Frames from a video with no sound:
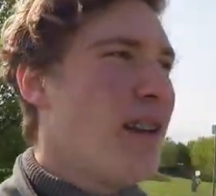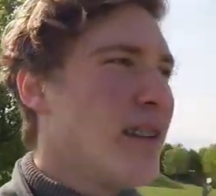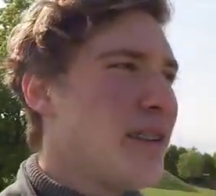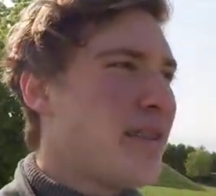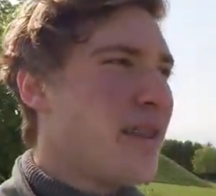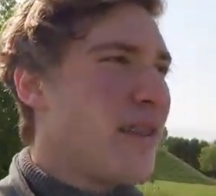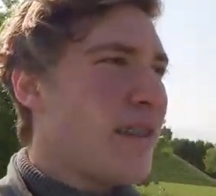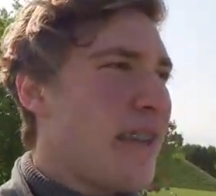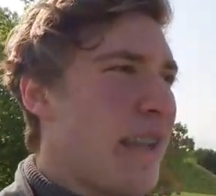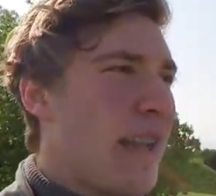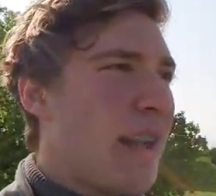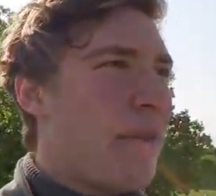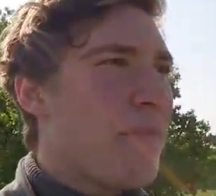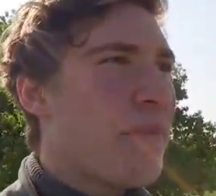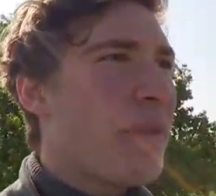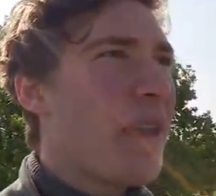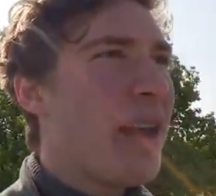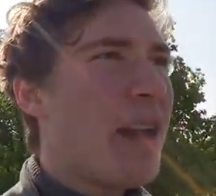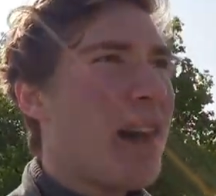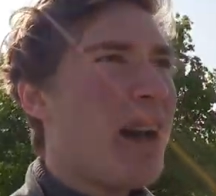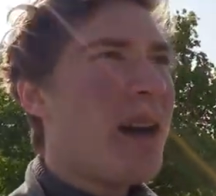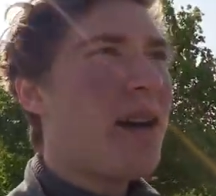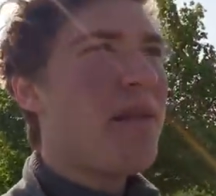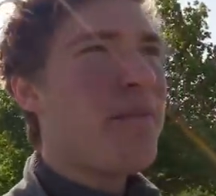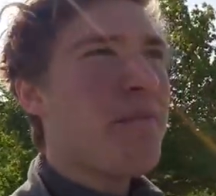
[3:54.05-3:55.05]
So yeah,
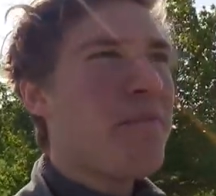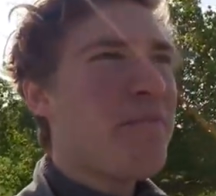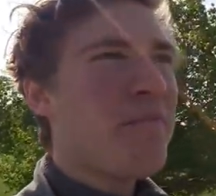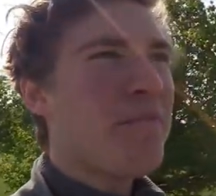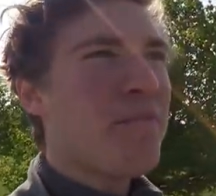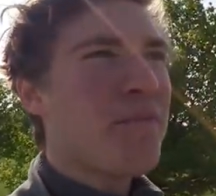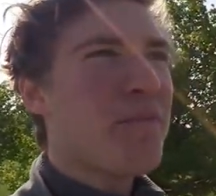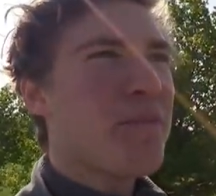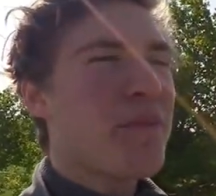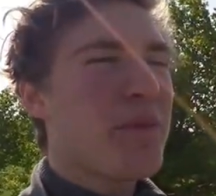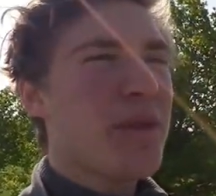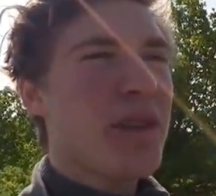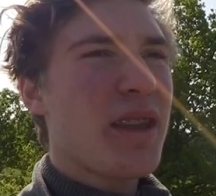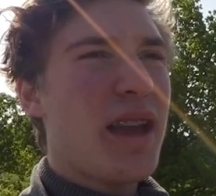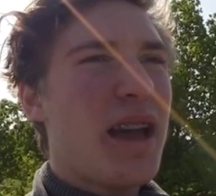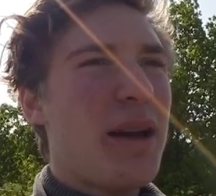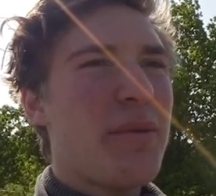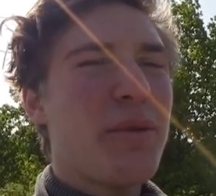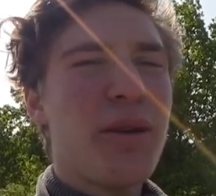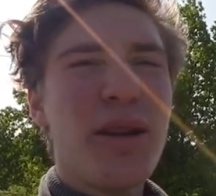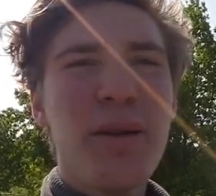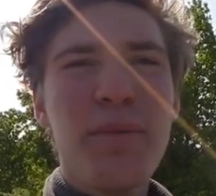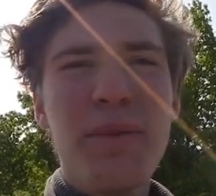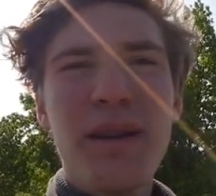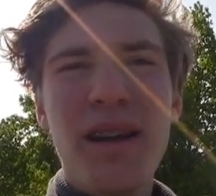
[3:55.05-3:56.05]
um,
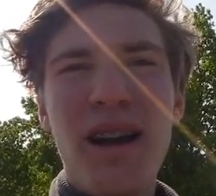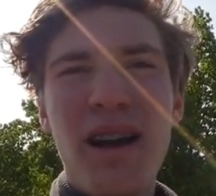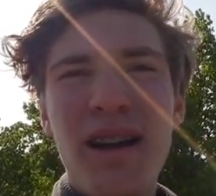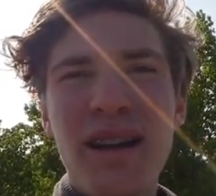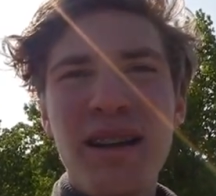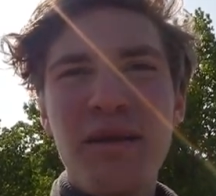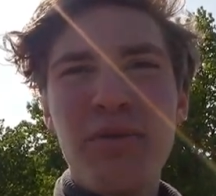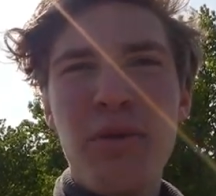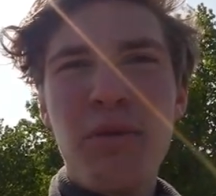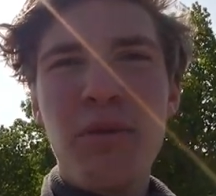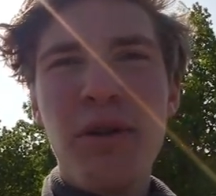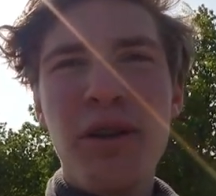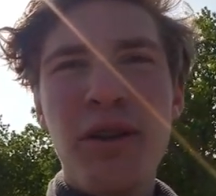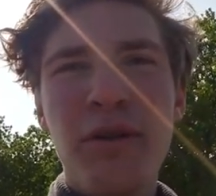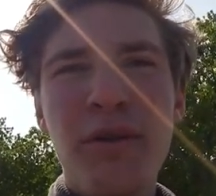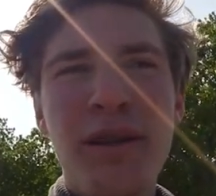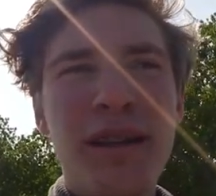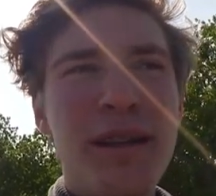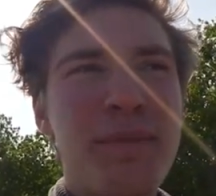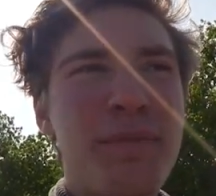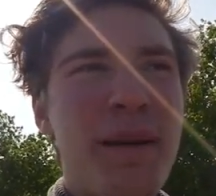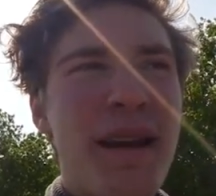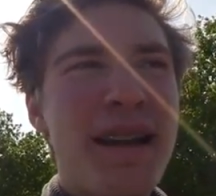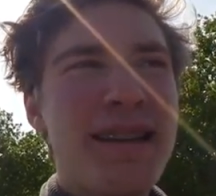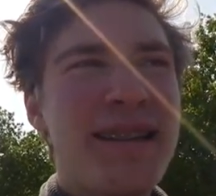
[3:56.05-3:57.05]
I'm going to be honest, what we're doing
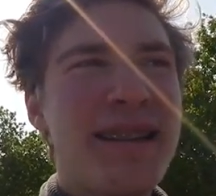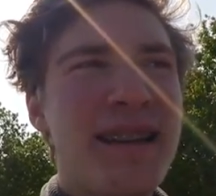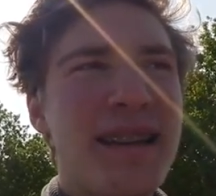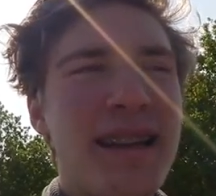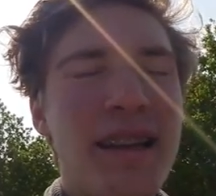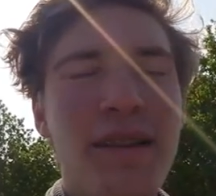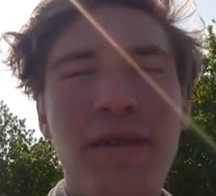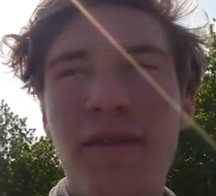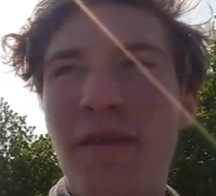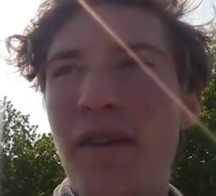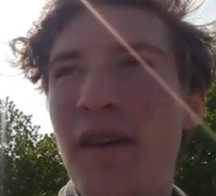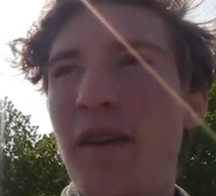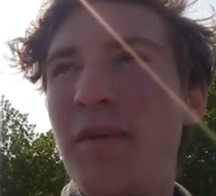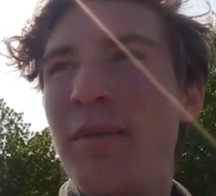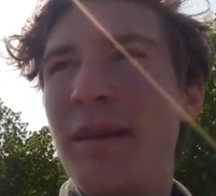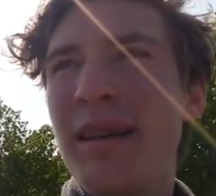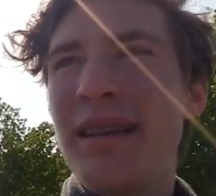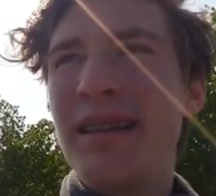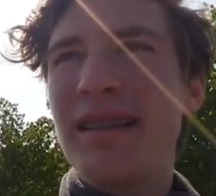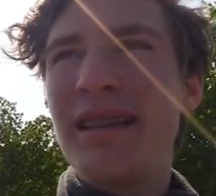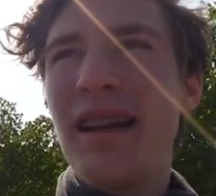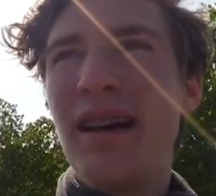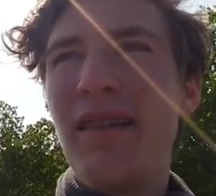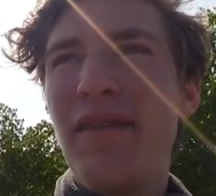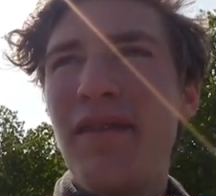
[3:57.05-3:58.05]
is basically filming
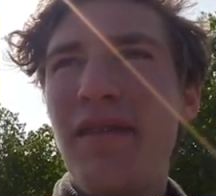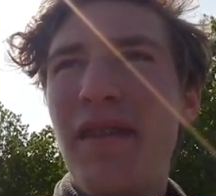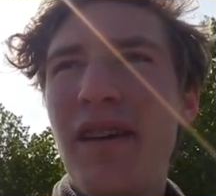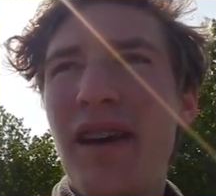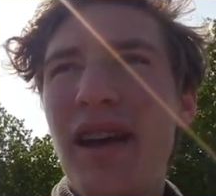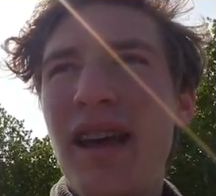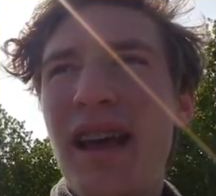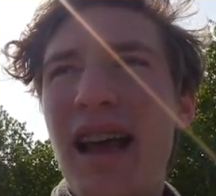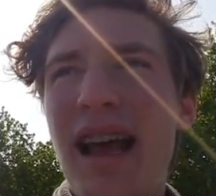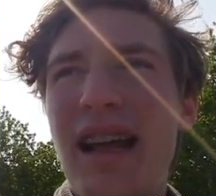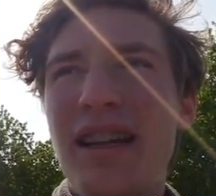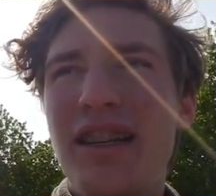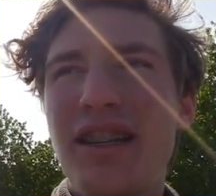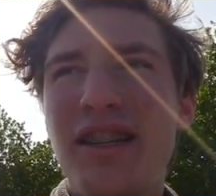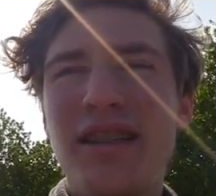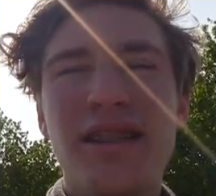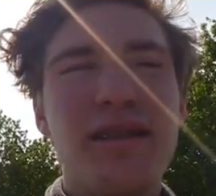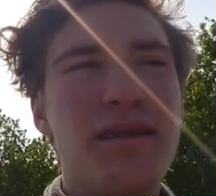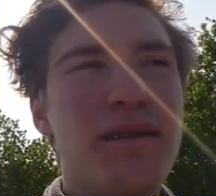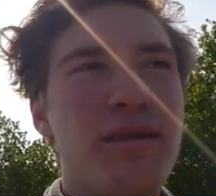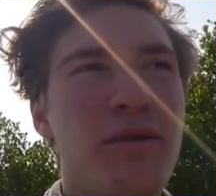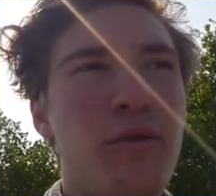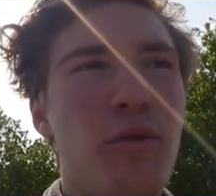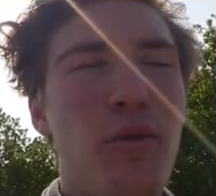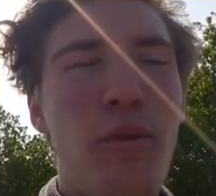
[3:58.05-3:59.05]
stuff and
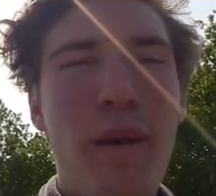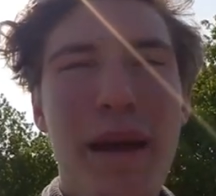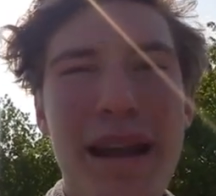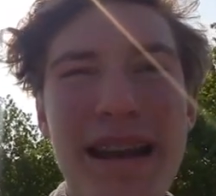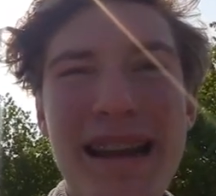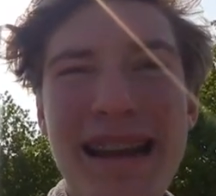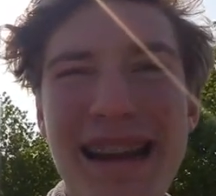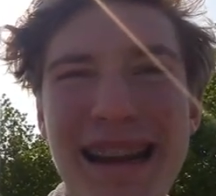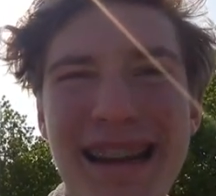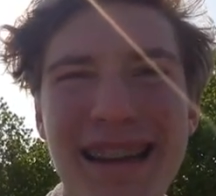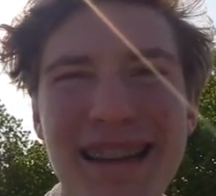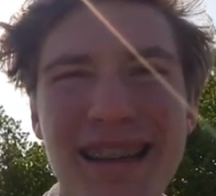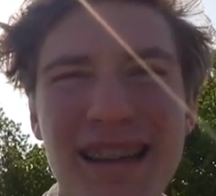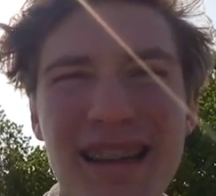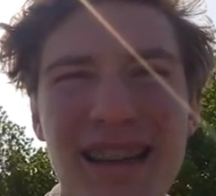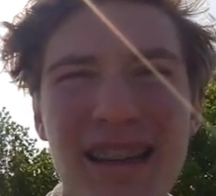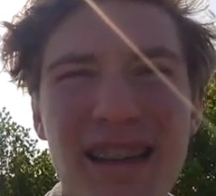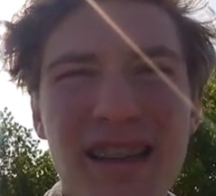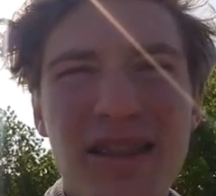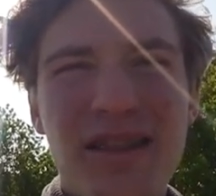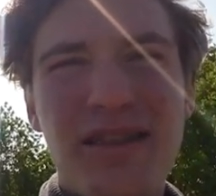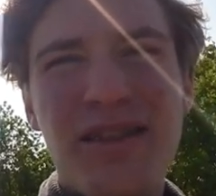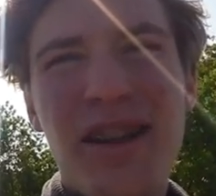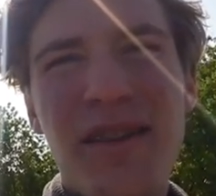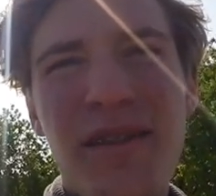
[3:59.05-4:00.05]
just waiting.
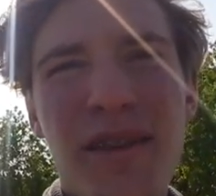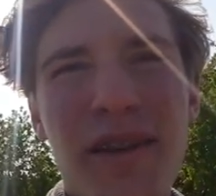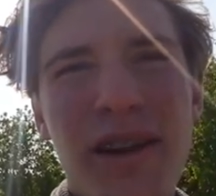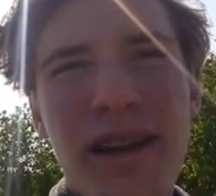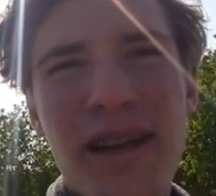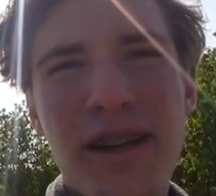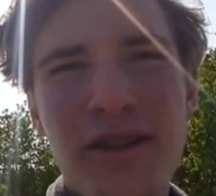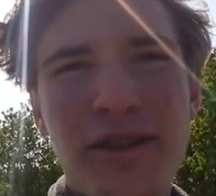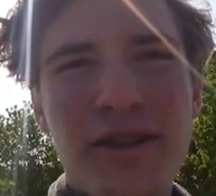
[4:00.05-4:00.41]
So it's not very